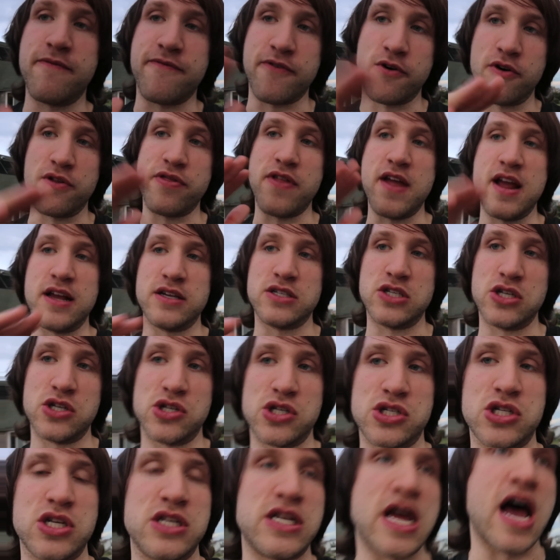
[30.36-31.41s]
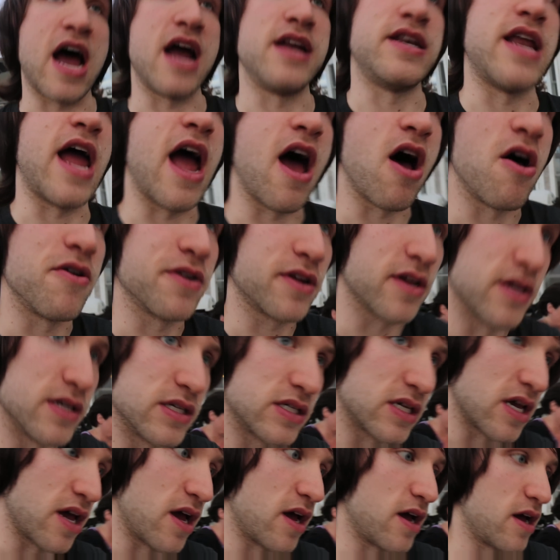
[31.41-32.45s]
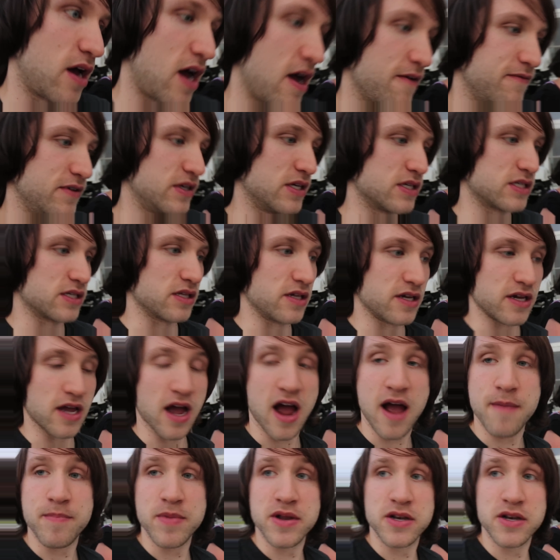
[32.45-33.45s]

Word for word: for things to just die down because uh, obviously I've